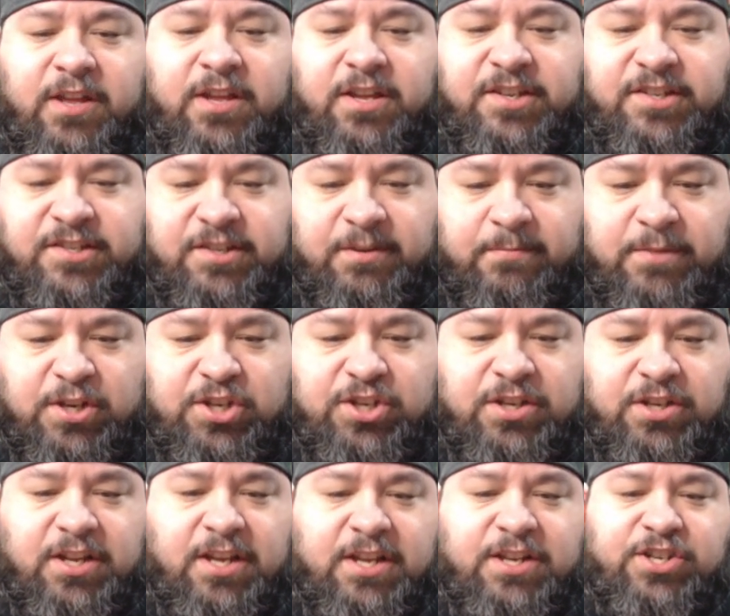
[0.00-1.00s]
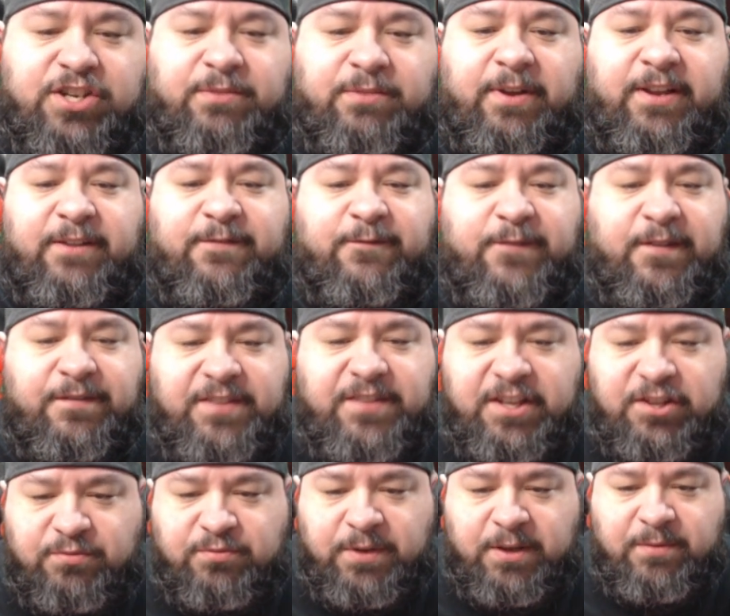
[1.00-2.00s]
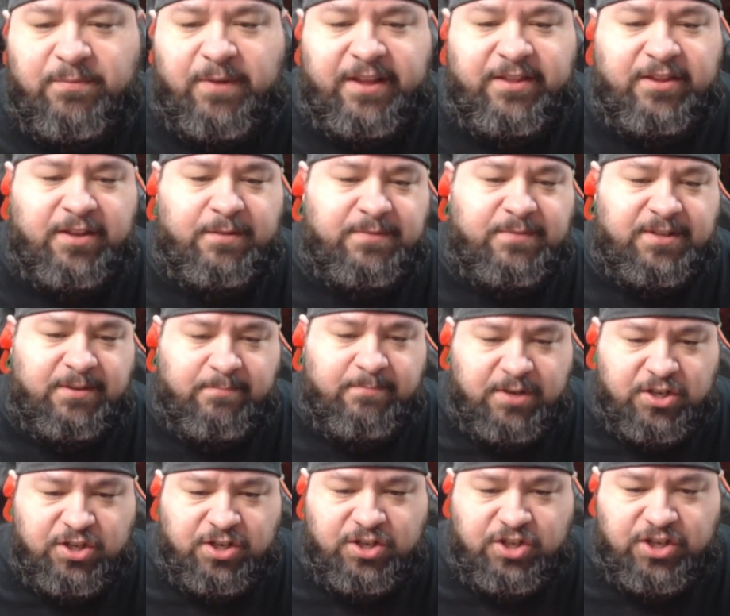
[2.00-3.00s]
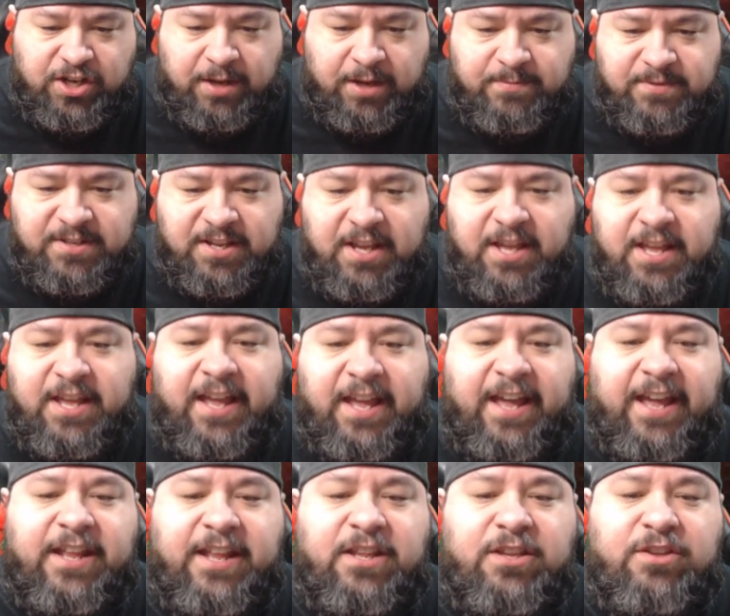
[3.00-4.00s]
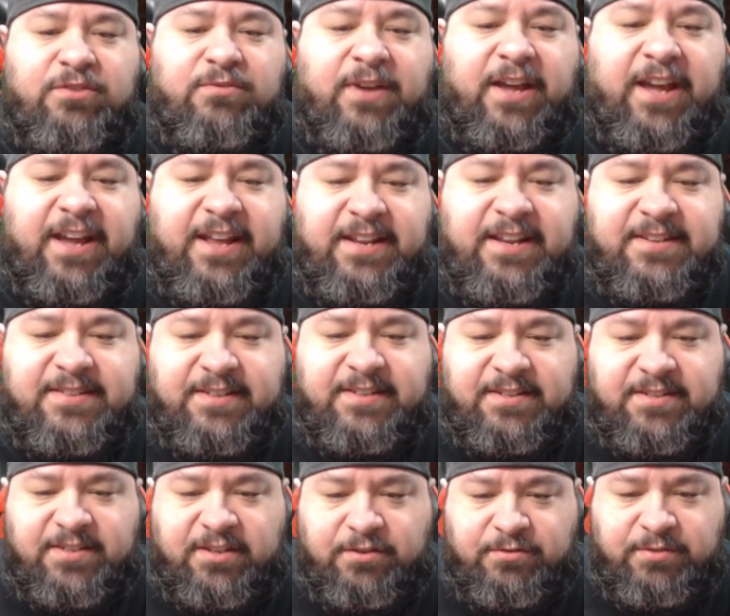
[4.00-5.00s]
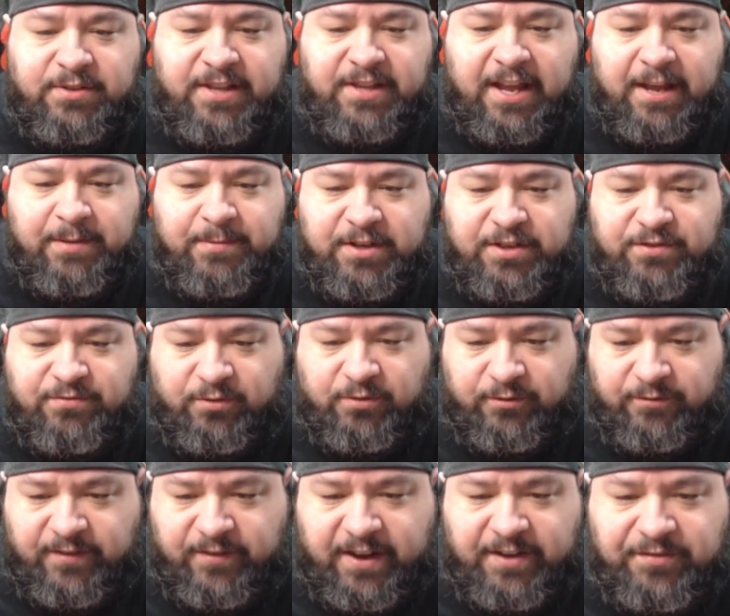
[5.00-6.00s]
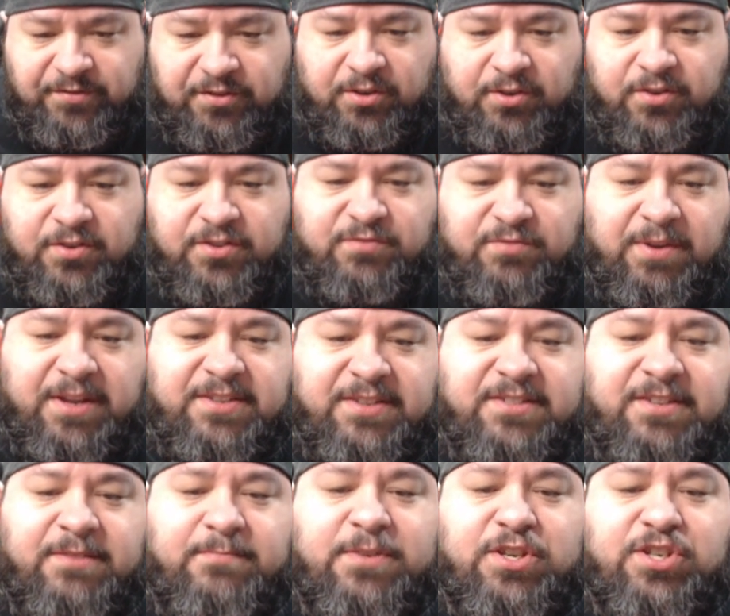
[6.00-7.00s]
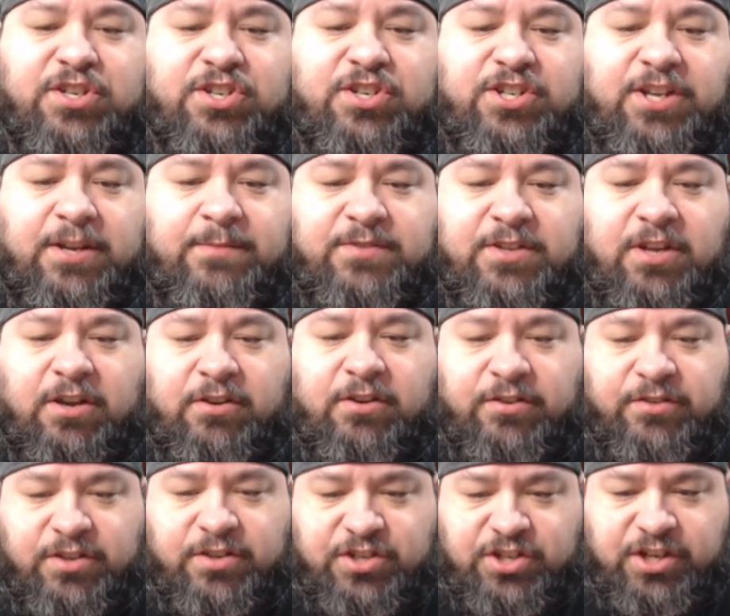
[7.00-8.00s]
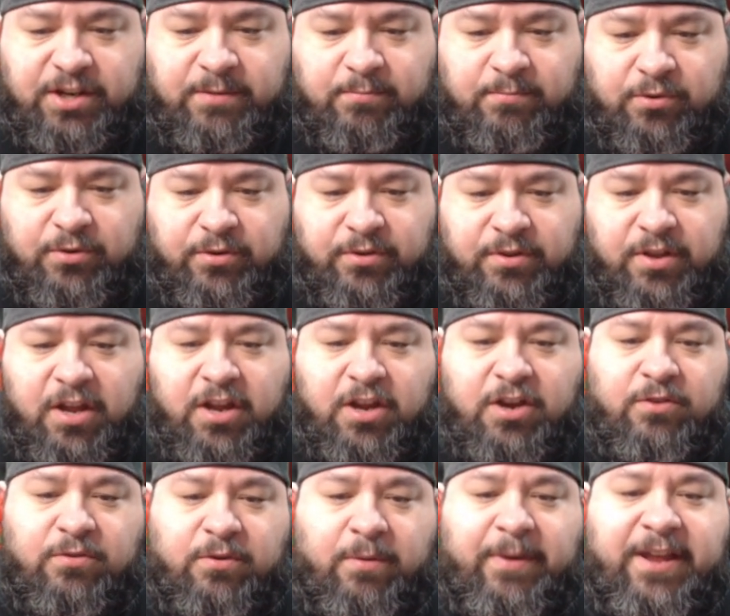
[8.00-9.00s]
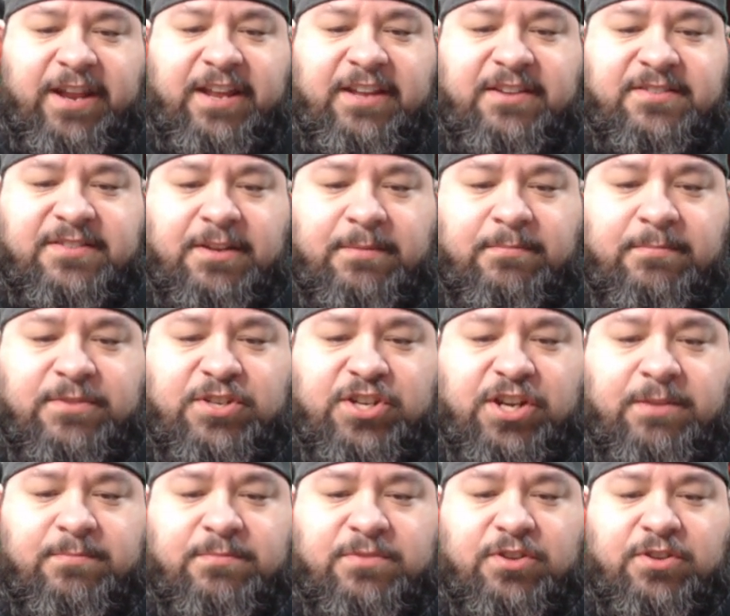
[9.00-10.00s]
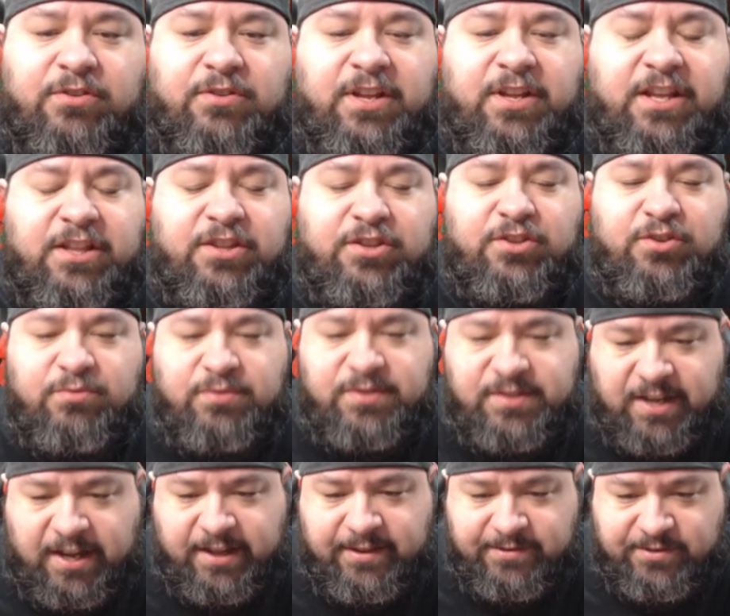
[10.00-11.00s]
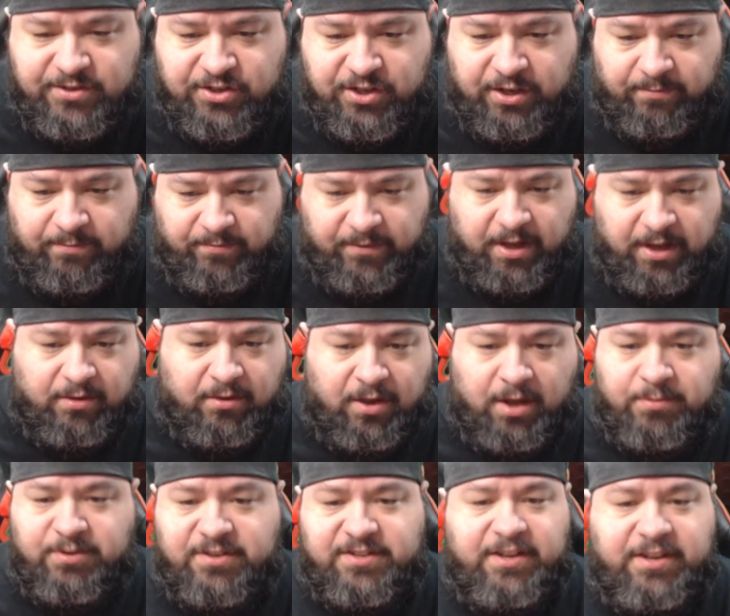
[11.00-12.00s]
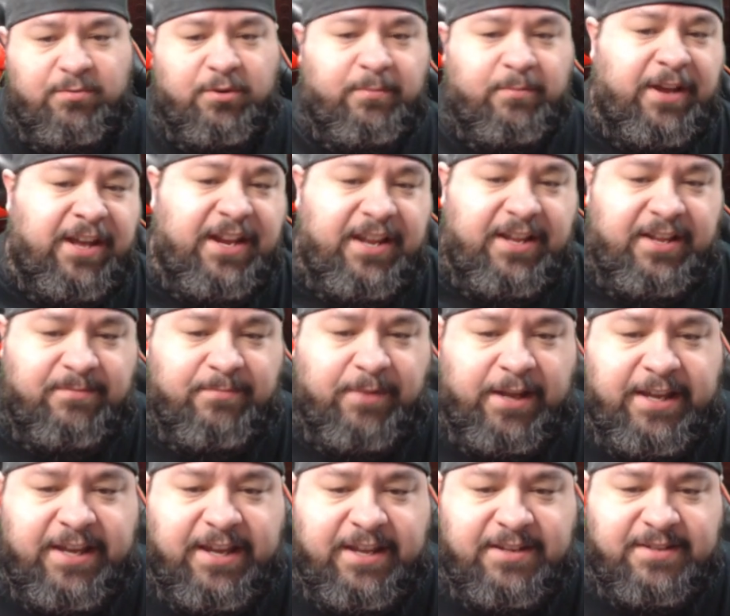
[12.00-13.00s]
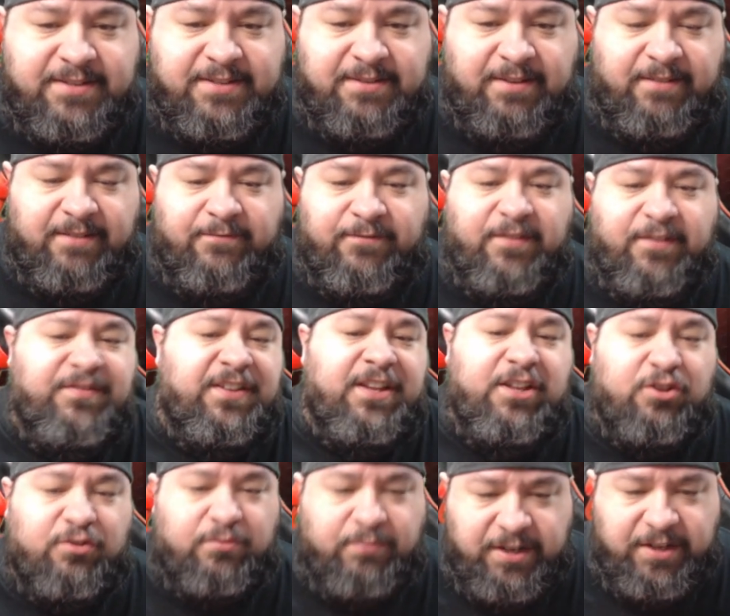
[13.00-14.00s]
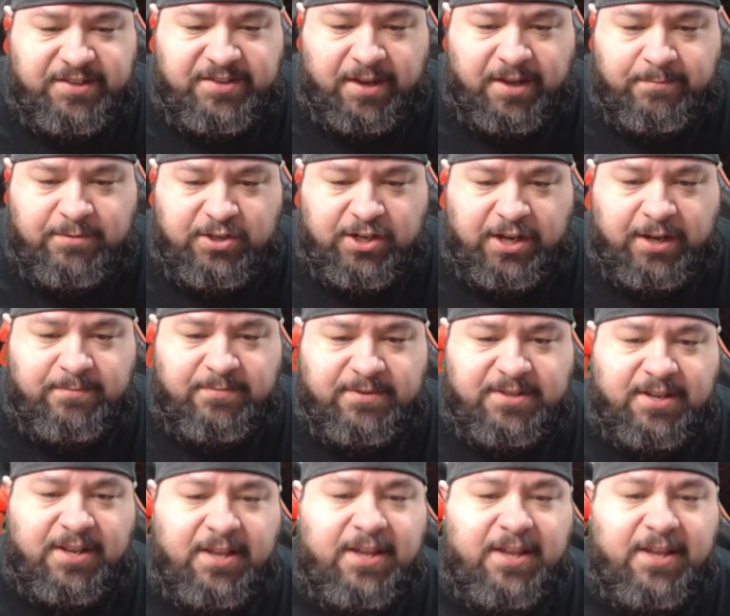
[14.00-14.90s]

submission, generate 53 random submission gems, and do 8600 damage for 5 turns while submission gems are on the gem board. Remaining sub gem turn into sounds gem. Now obviously we're making 53 sub gems